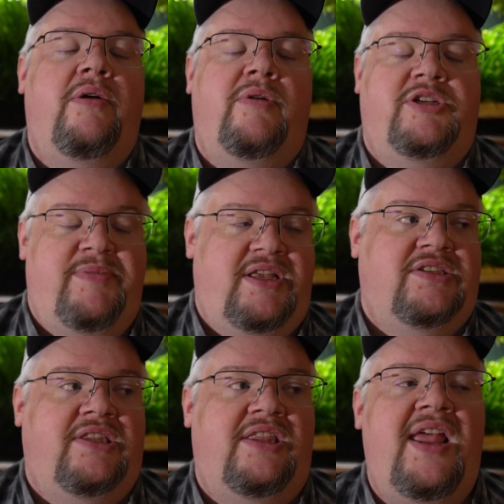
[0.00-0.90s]
which
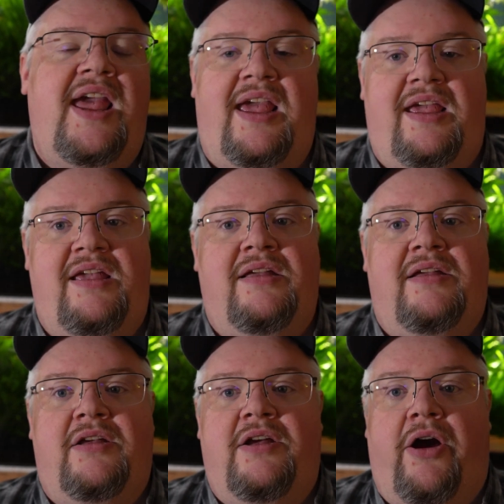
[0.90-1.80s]
means they
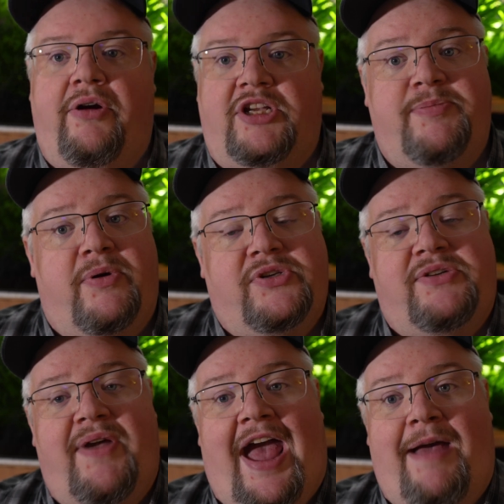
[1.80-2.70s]
are exposed
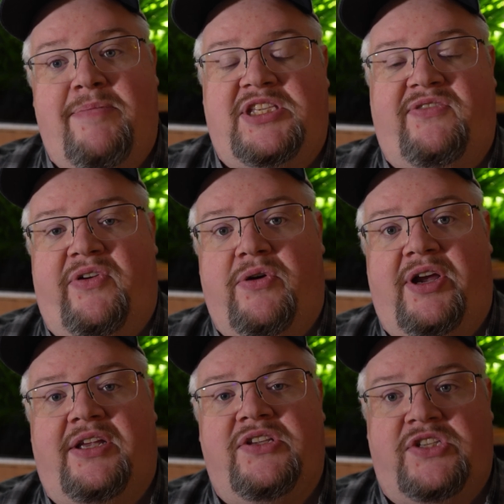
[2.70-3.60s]
to
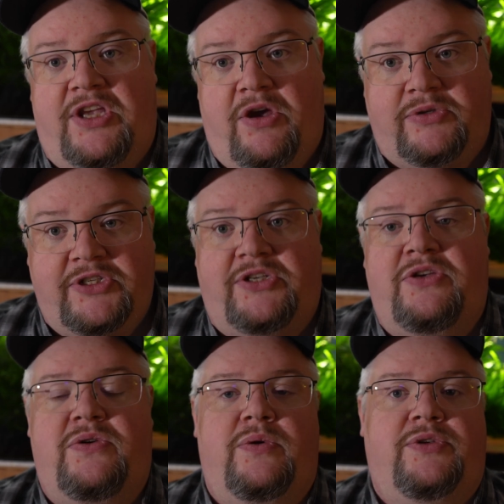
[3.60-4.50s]
atmospheric
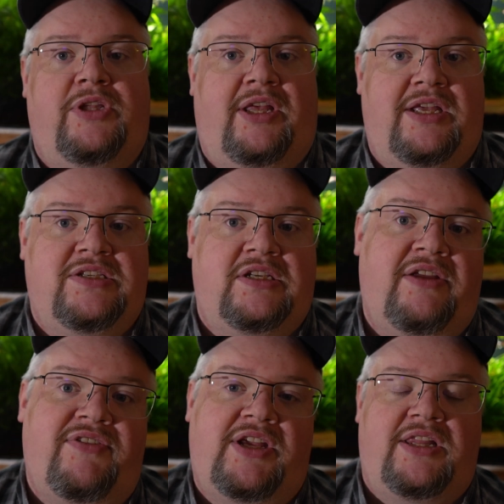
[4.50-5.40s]
CO2. So they get
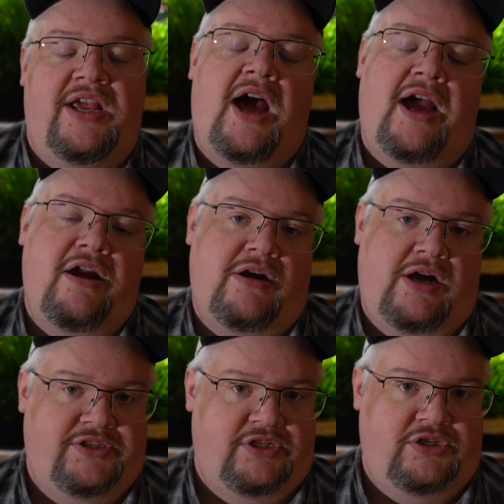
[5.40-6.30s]
significantly higher
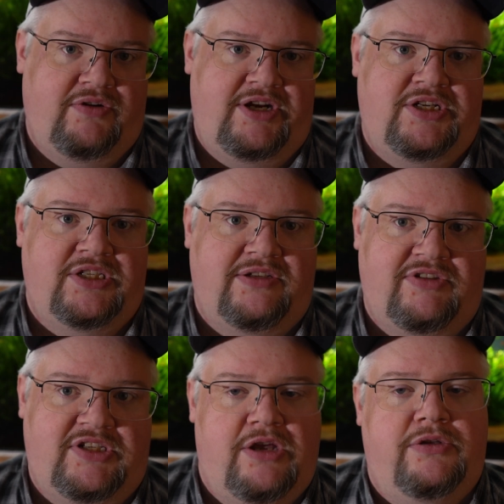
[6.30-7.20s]
concentrations of
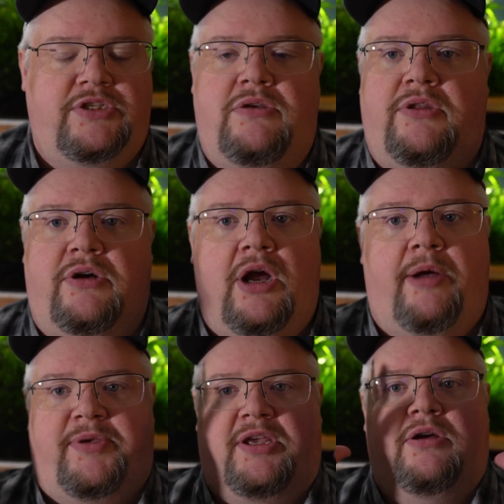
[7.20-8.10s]
CO2 that are
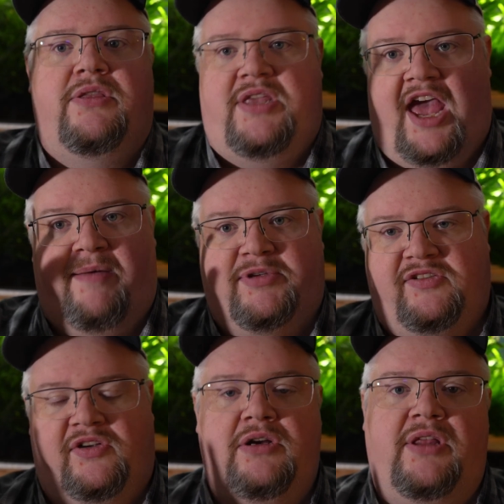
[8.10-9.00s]
up here in the
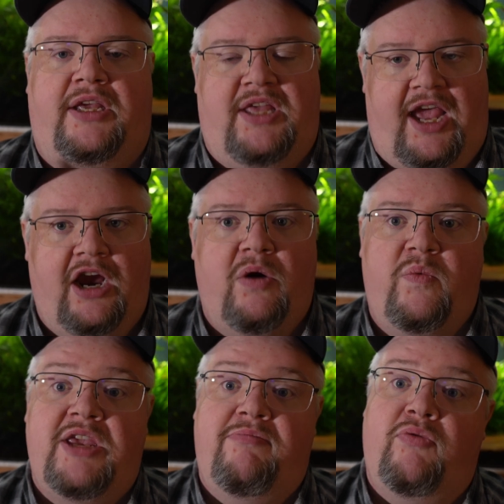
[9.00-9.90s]
atmosphere, like the air
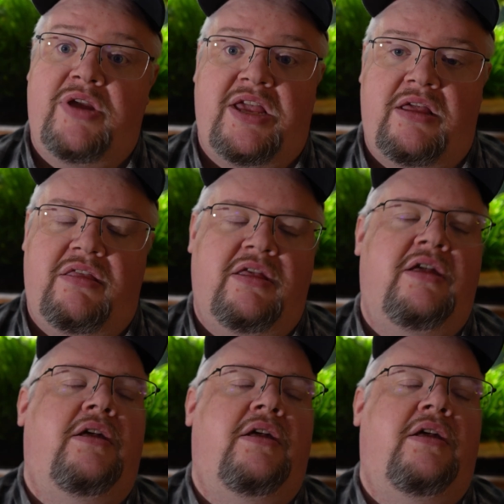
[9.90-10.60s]
we breathe,